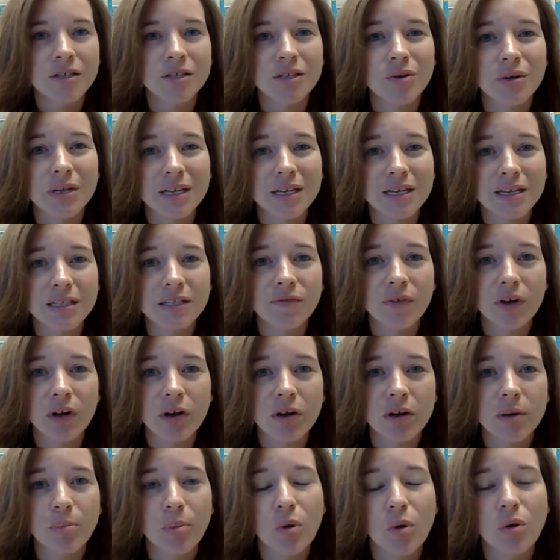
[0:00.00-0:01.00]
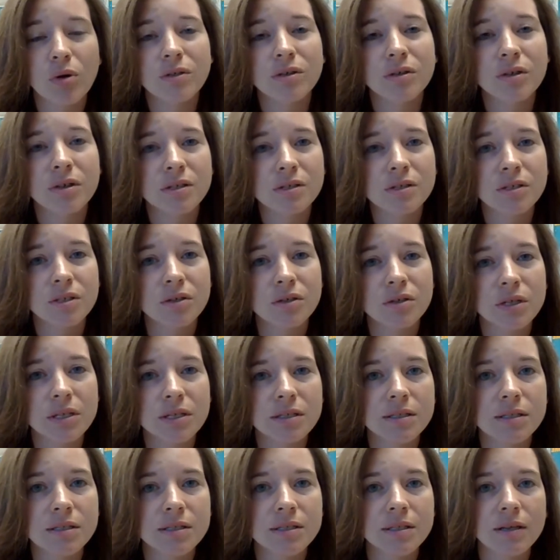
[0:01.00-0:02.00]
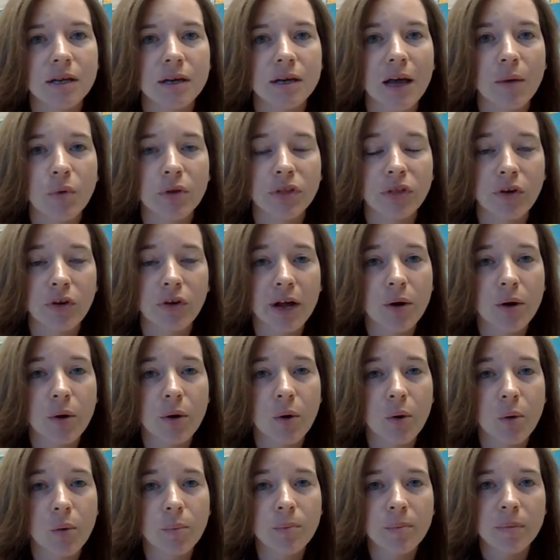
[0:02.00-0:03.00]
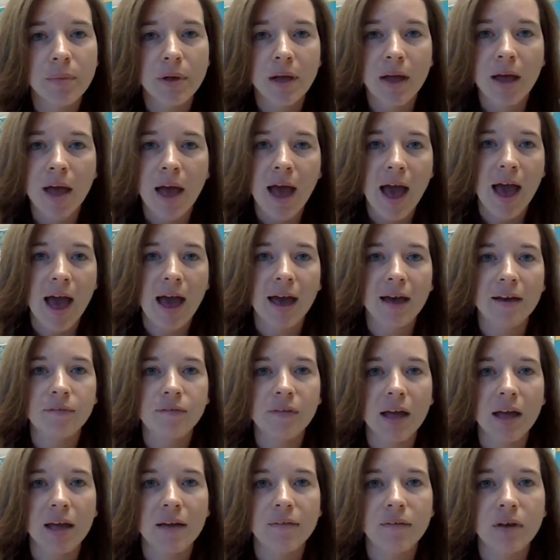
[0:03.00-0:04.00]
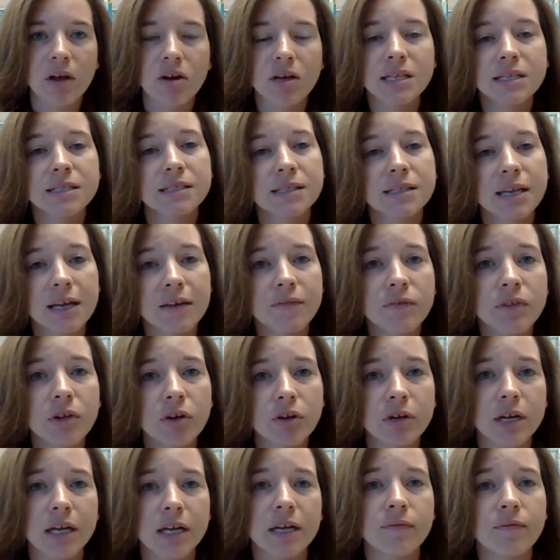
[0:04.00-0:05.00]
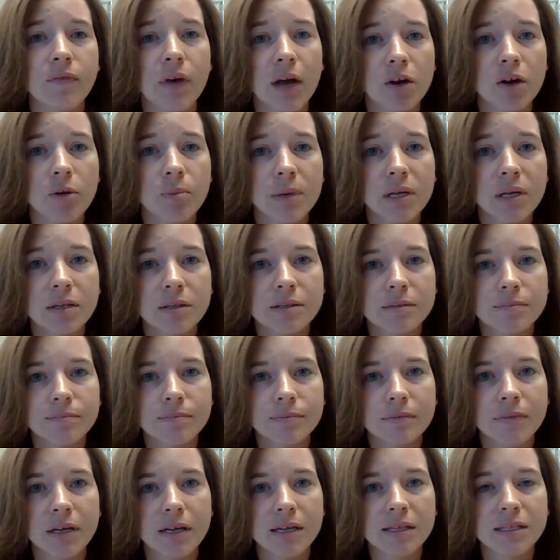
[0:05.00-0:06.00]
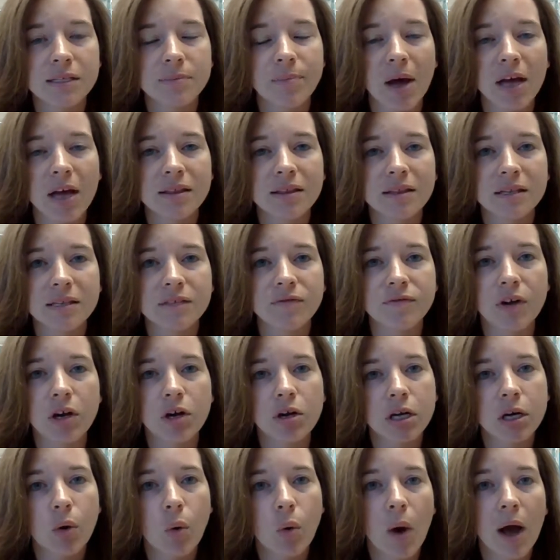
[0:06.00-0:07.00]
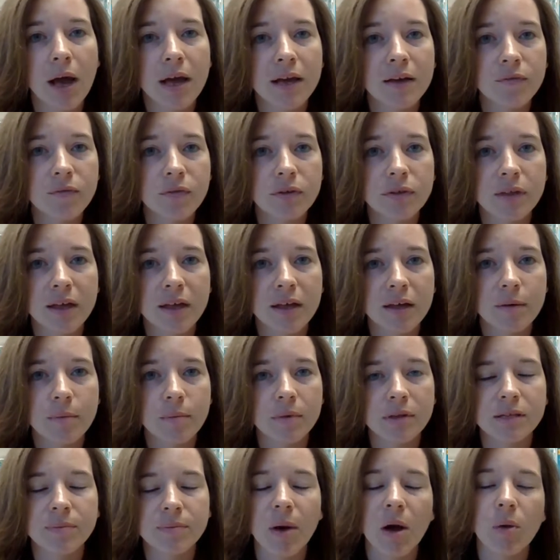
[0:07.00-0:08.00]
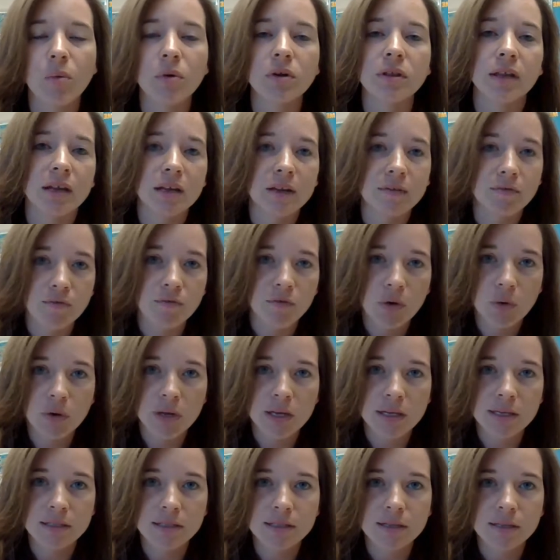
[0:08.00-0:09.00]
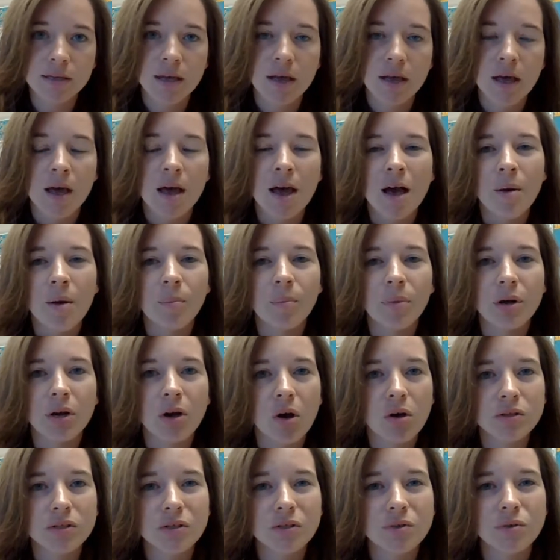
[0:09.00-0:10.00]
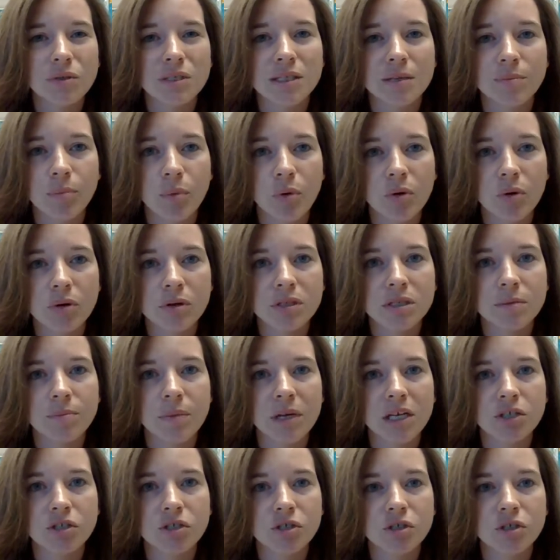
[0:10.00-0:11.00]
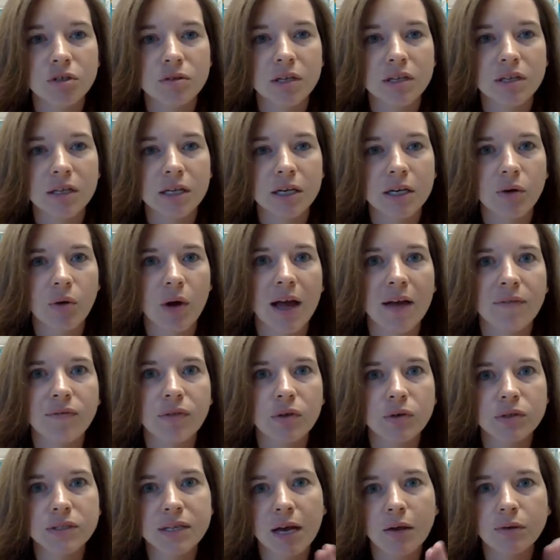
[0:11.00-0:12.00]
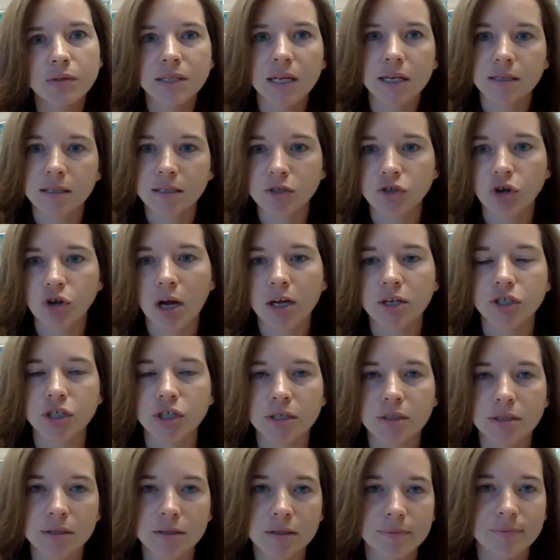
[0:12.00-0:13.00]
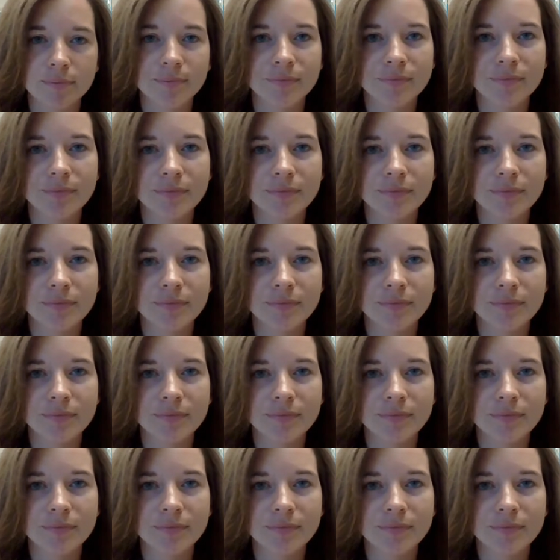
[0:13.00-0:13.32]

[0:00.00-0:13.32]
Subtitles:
So it is very important that students, when they're at home, have a very safe learning environment, a spot that is very quiet for them, a spot where they can focus, but also it's important to make sure that they don't have those outside distractions.